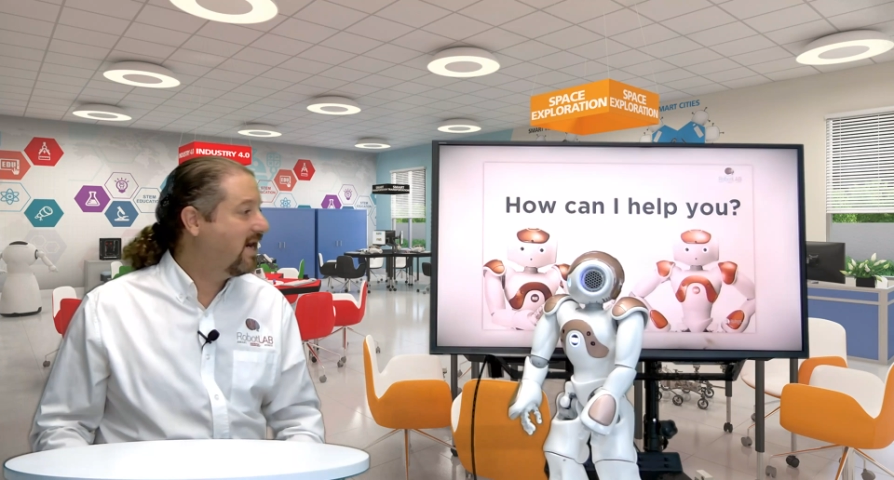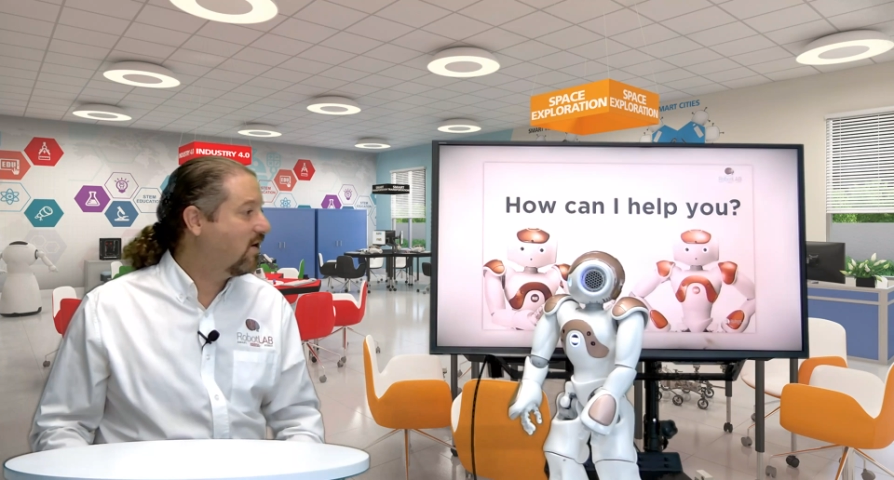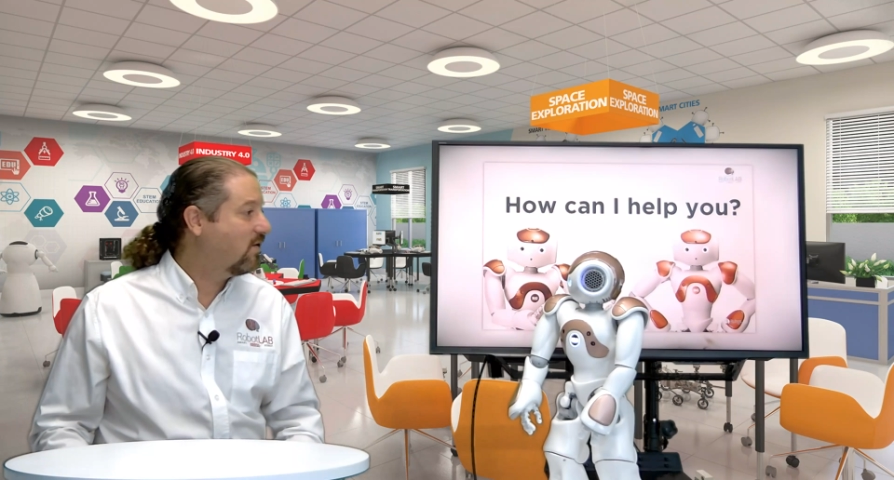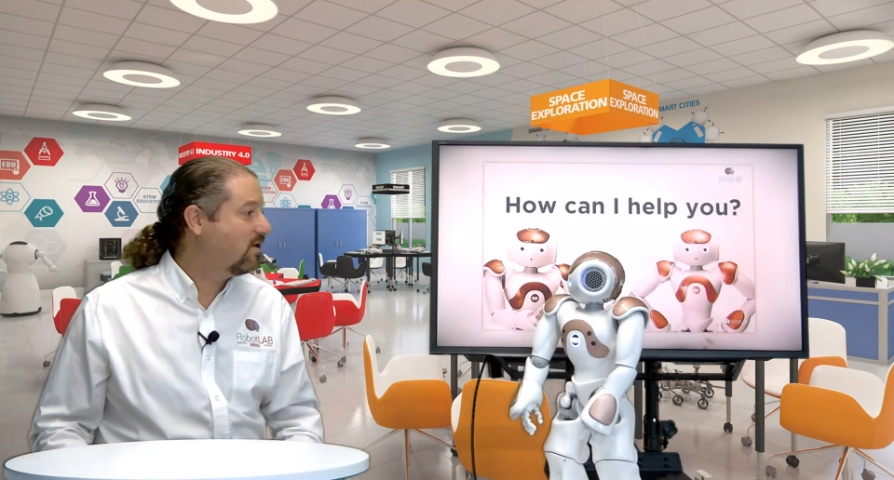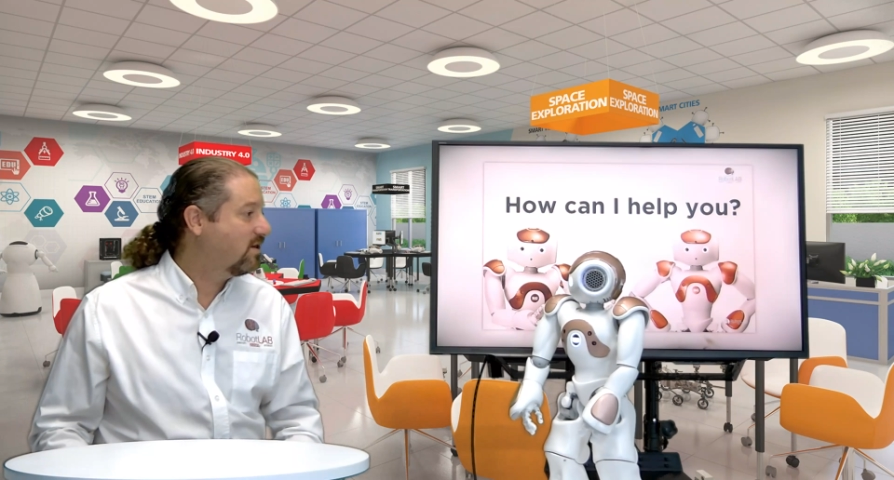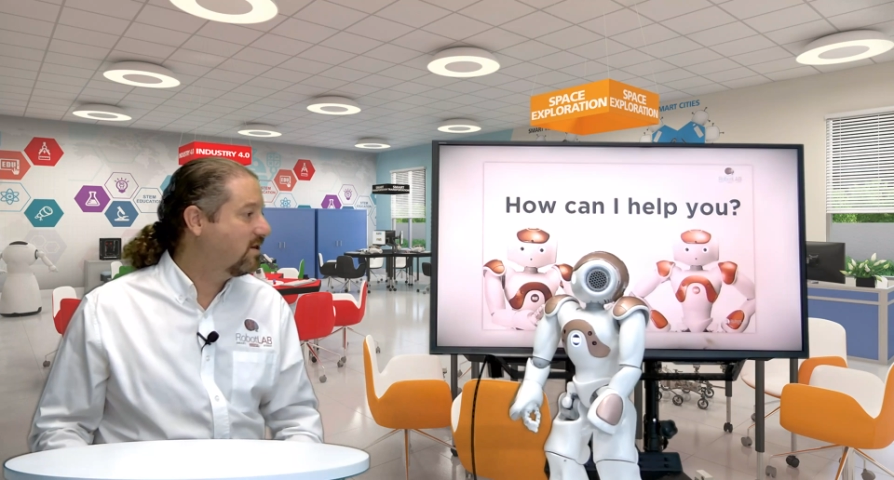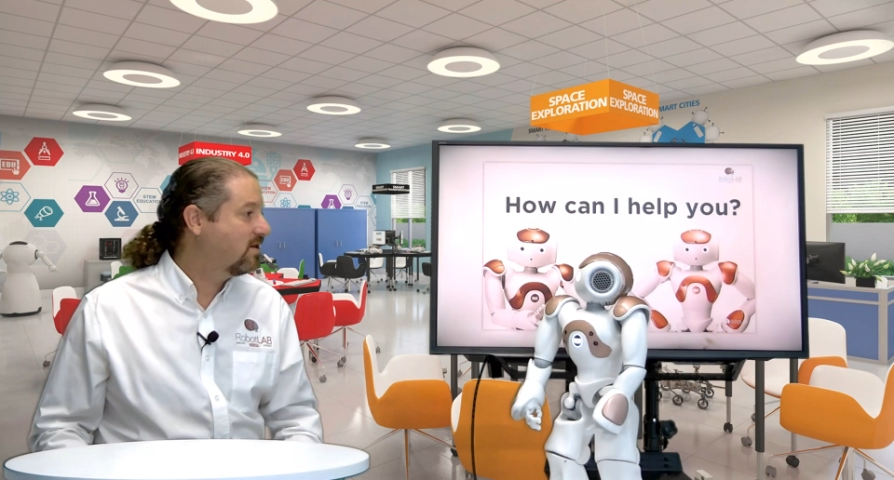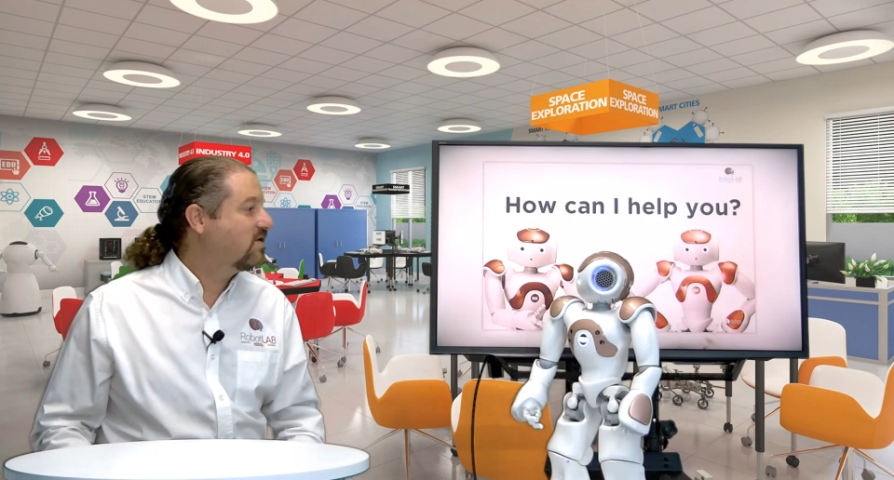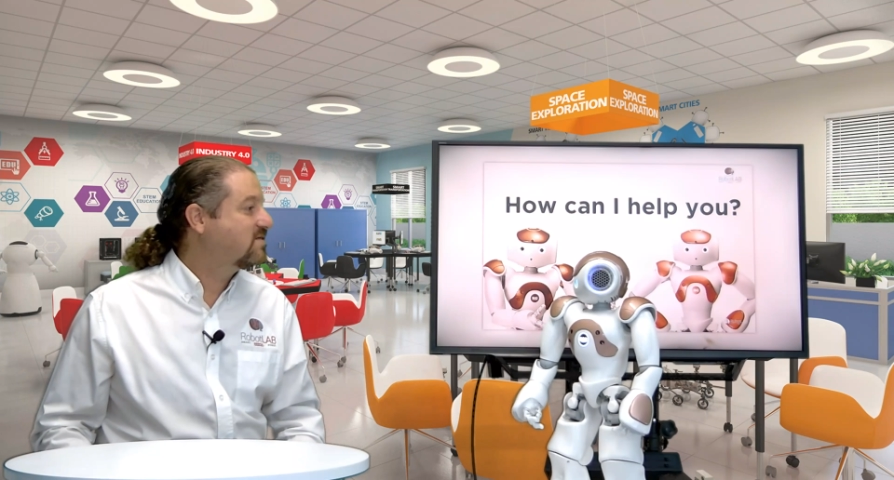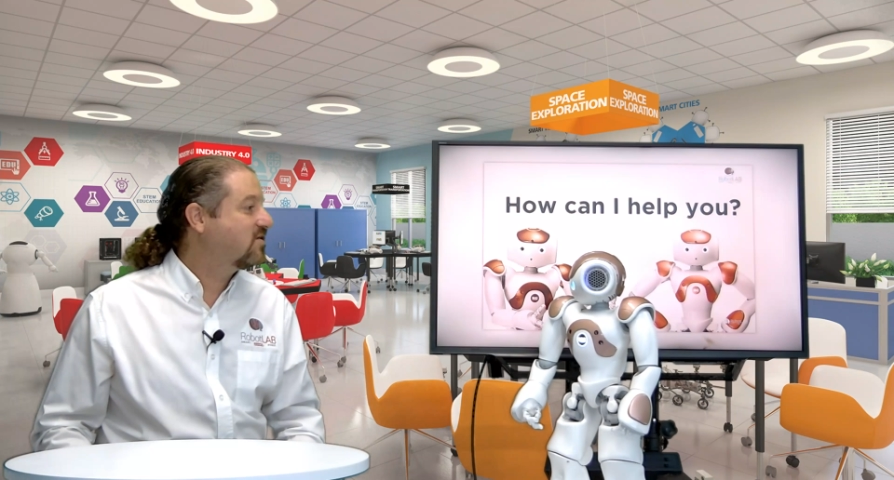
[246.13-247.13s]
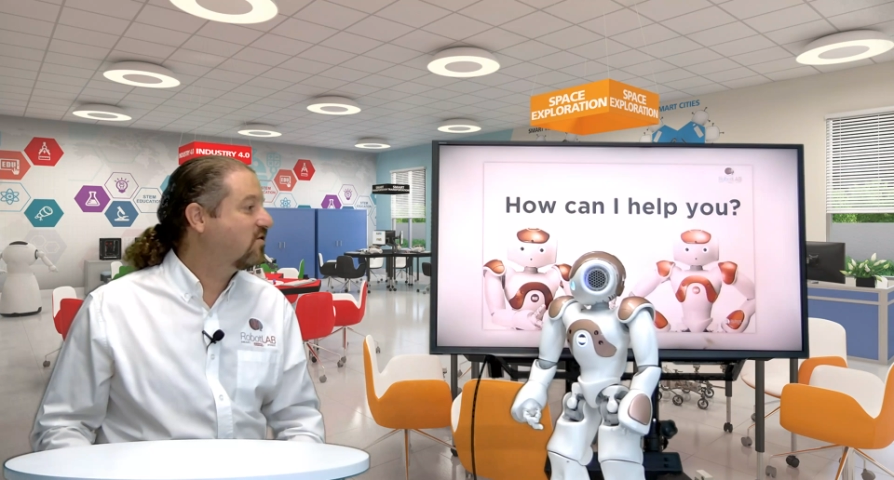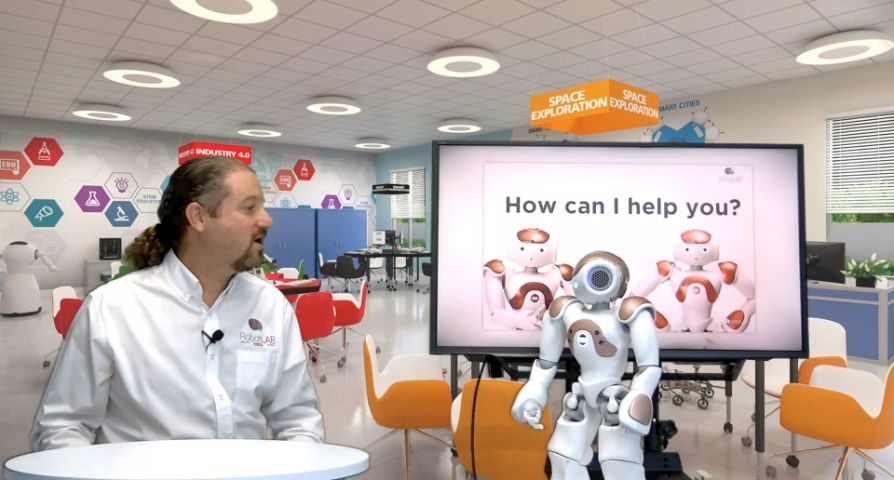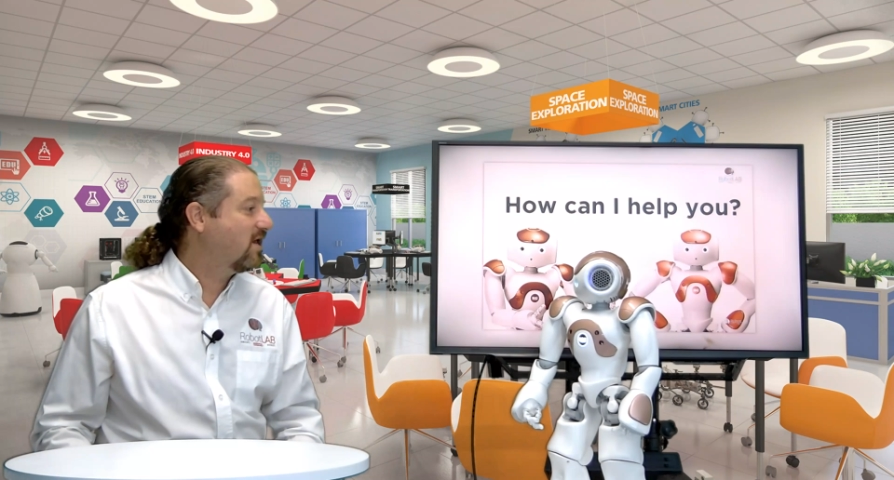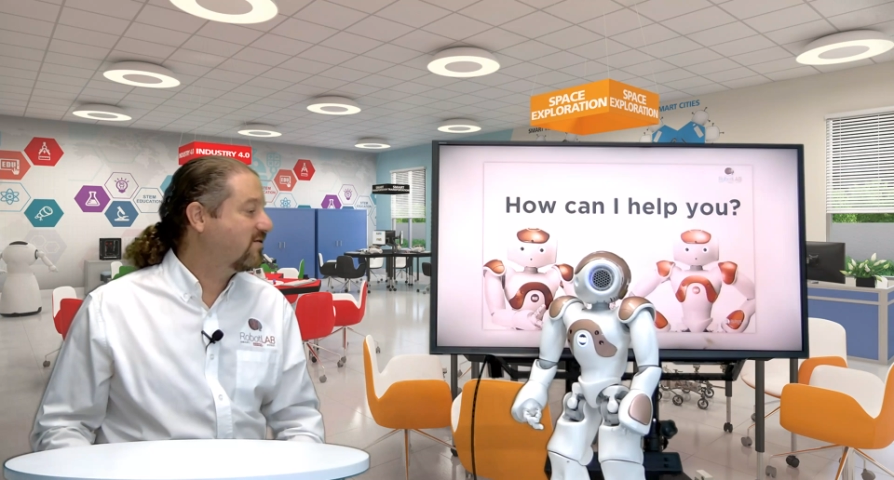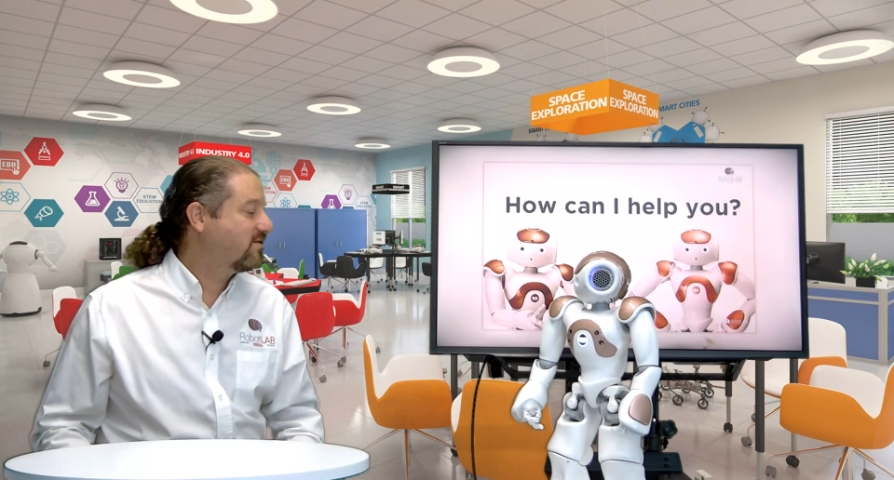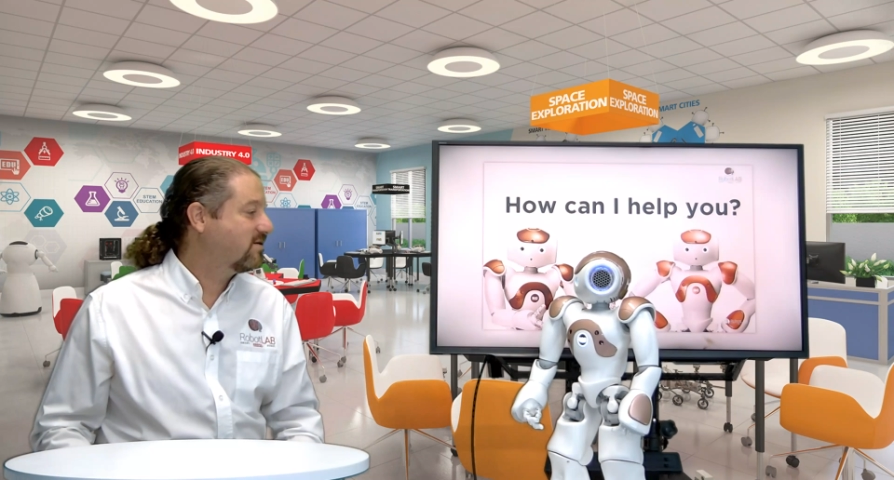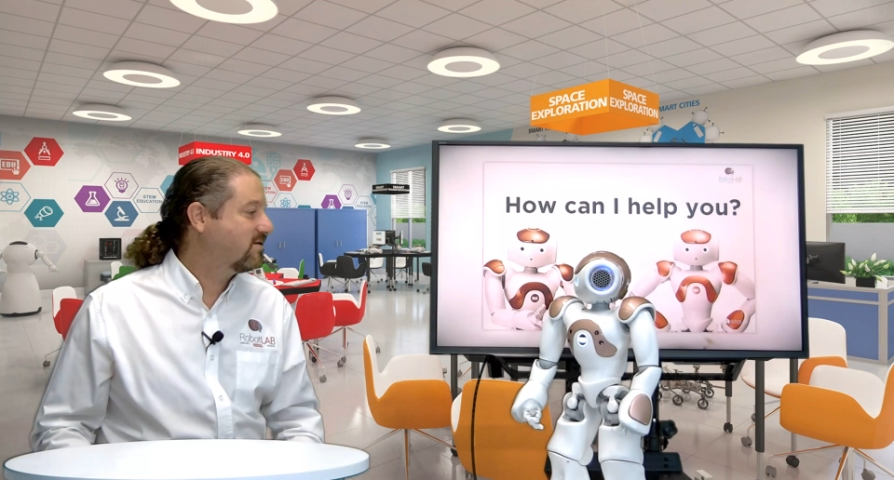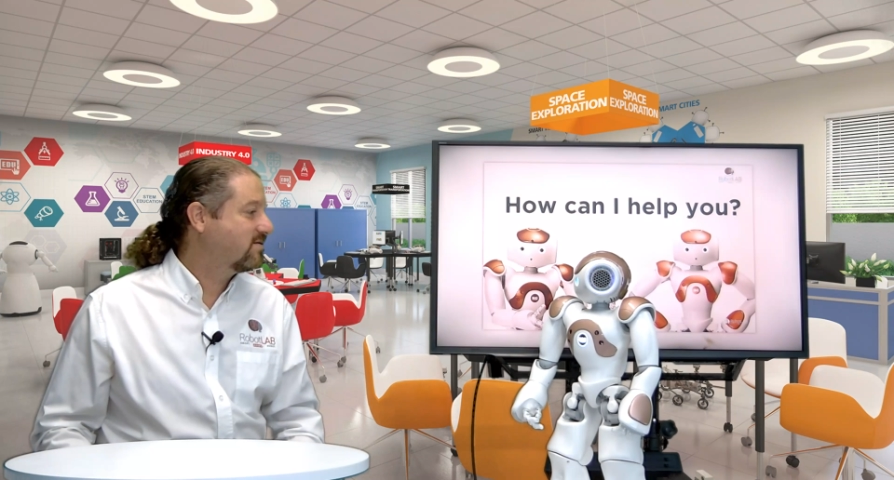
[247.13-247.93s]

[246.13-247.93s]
NAO, where is the toilet?